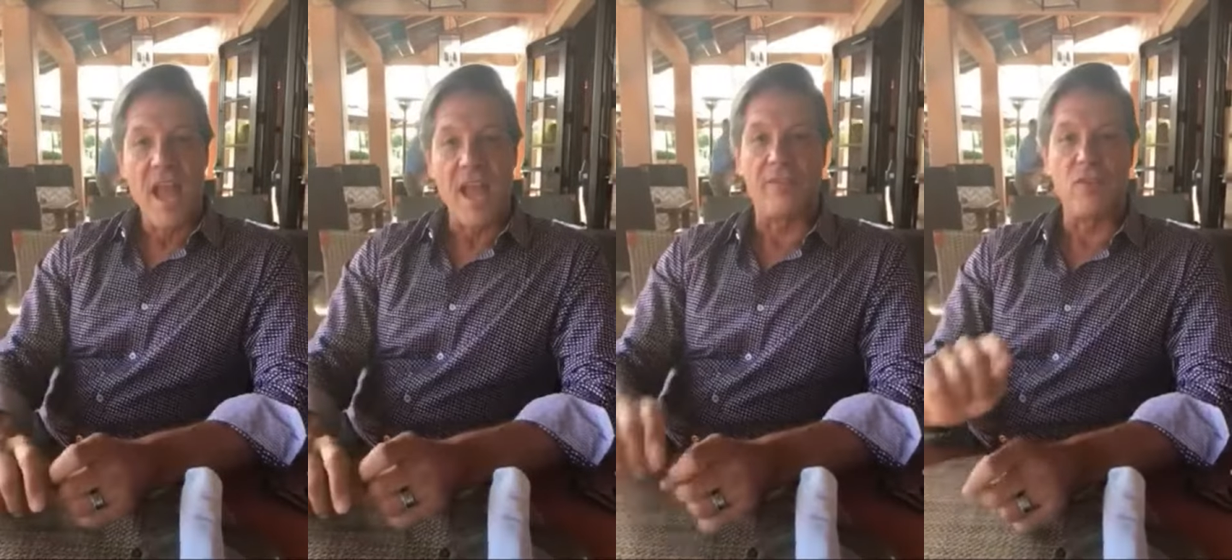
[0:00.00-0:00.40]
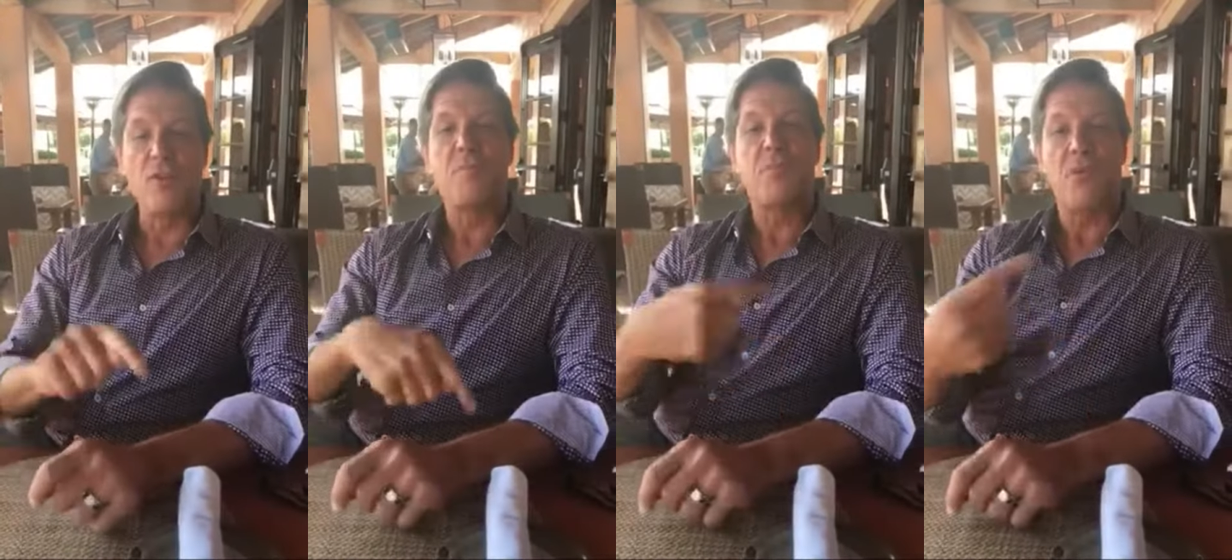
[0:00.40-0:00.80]
And if
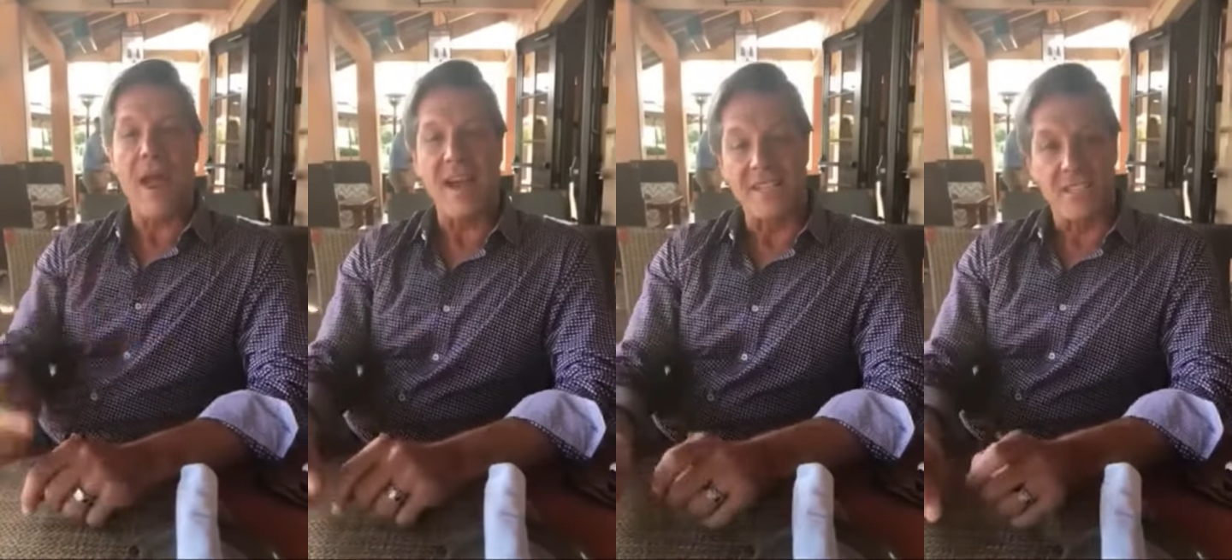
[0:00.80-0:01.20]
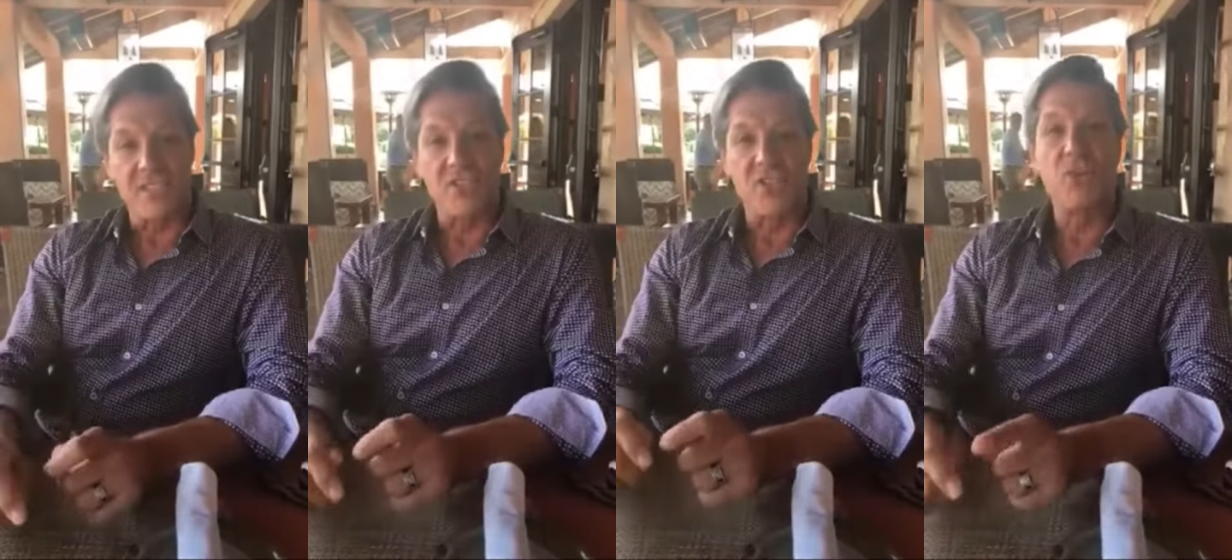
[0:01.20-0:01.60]
you
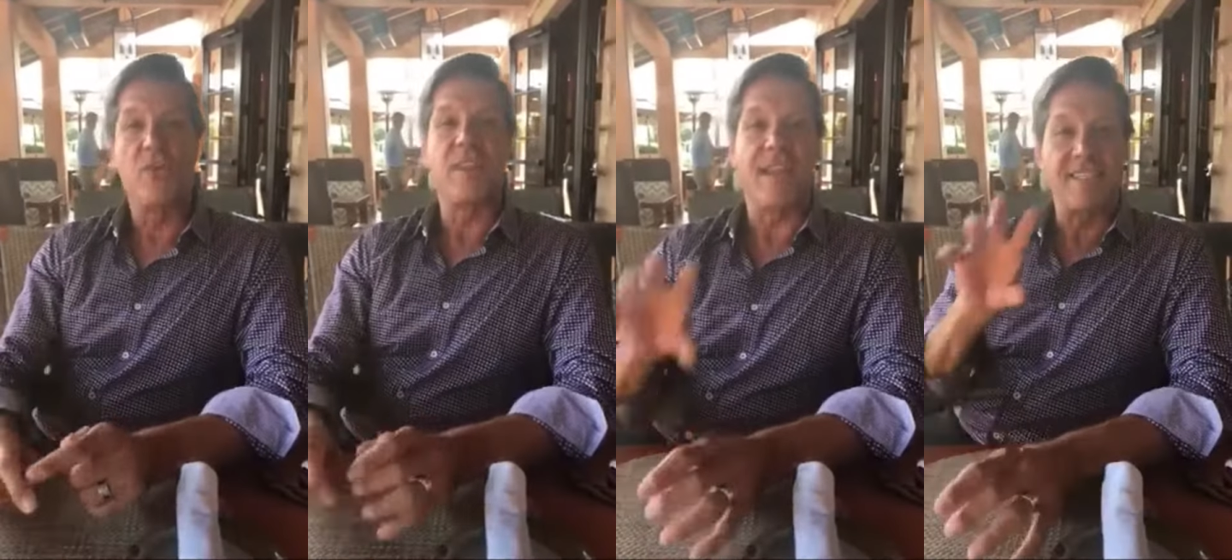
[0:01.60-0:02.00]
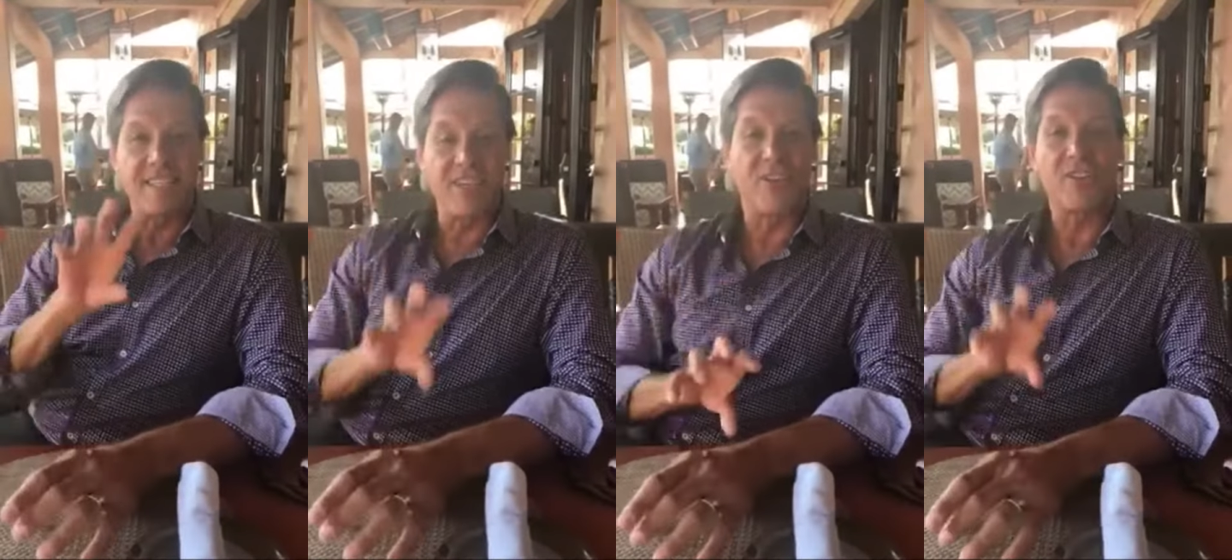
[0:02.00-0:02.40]
practice doing that,
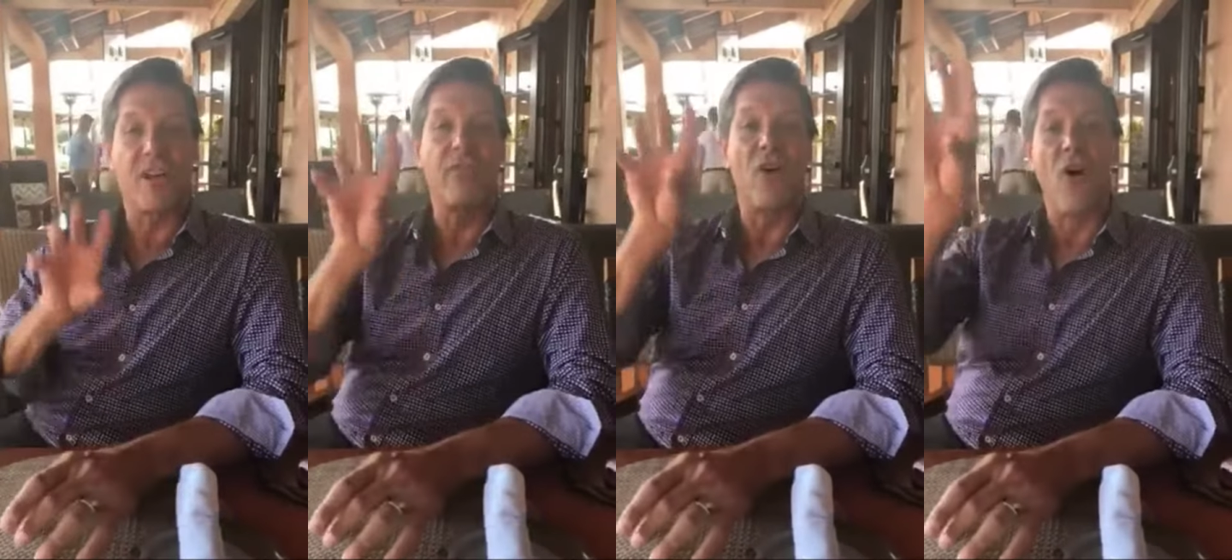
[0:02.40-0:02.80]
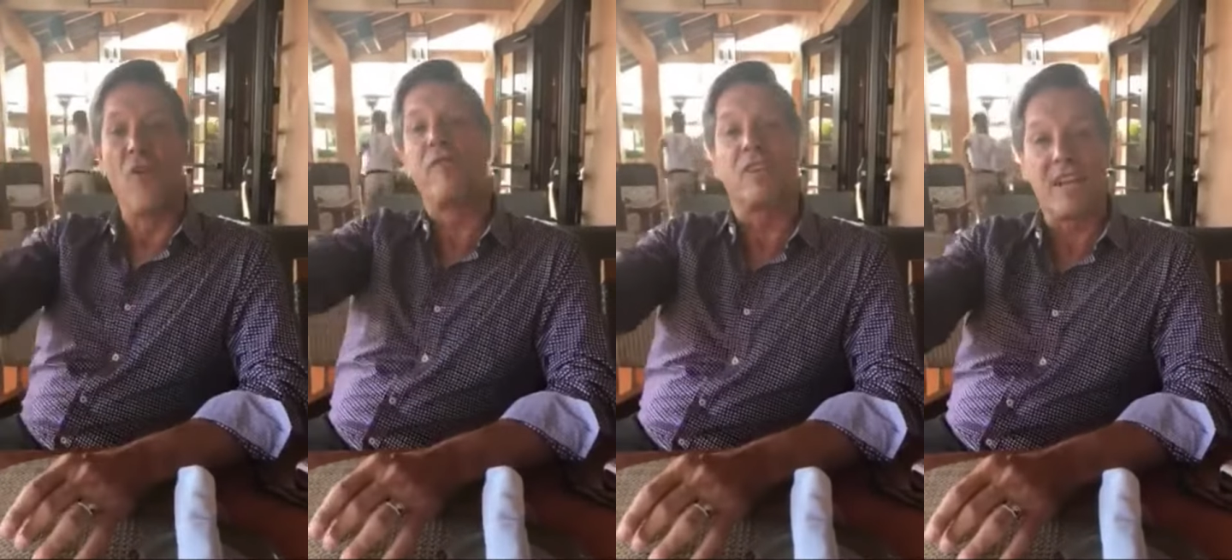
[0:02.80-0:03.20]
seeing yourself
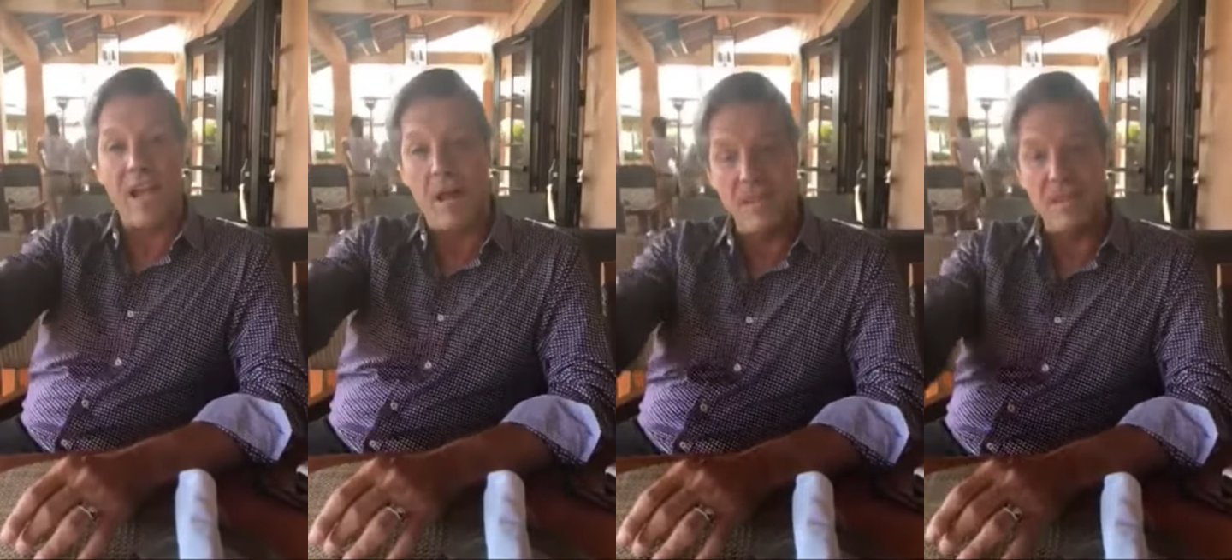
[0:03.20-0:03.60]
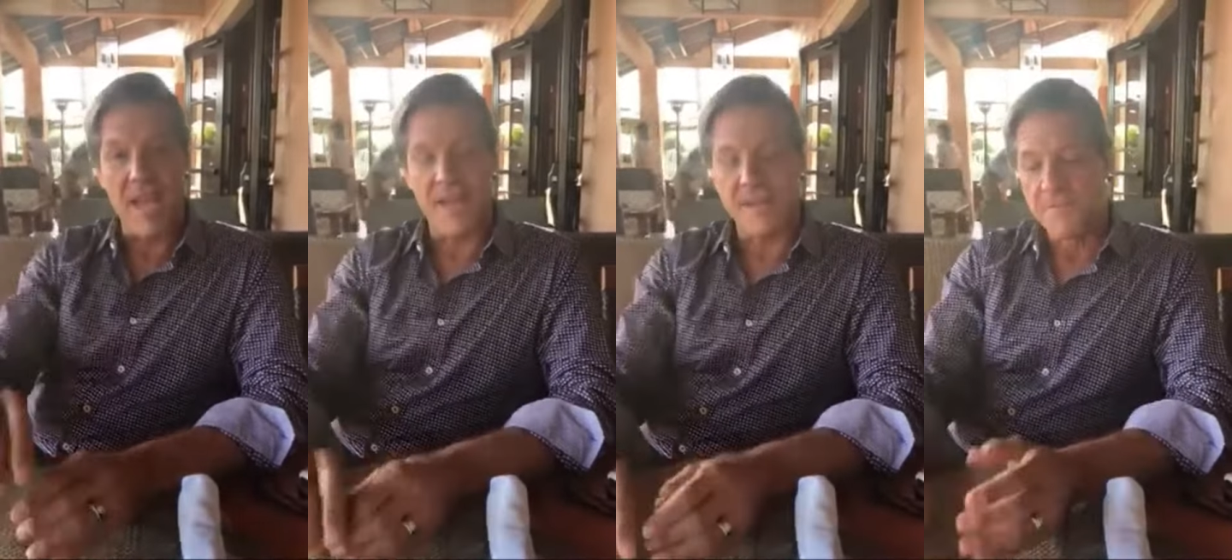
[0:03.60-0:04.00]
overcoming
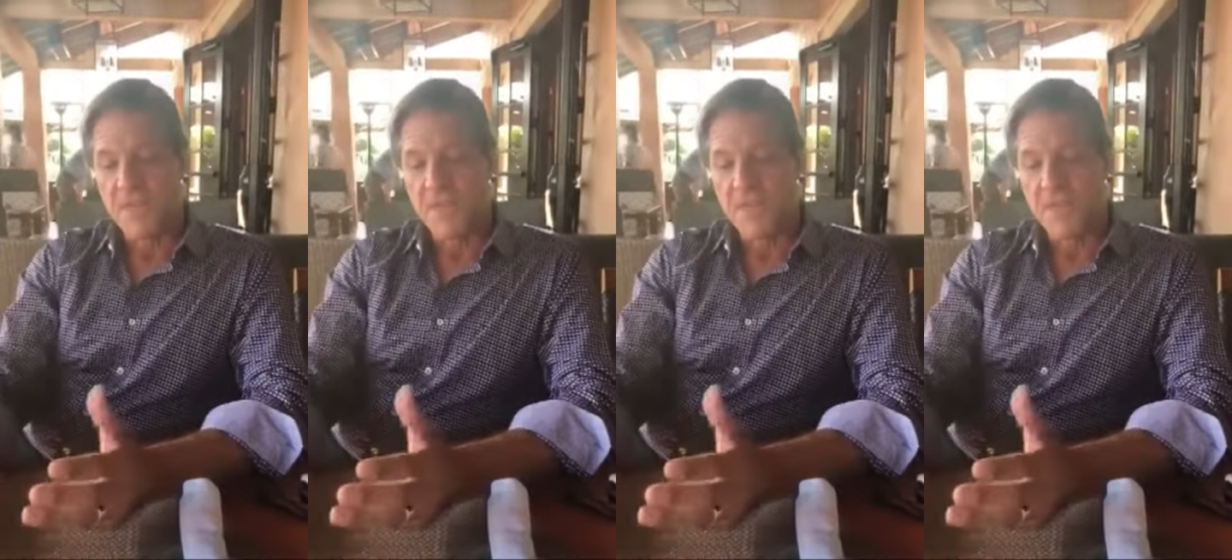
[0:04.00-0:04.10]
that,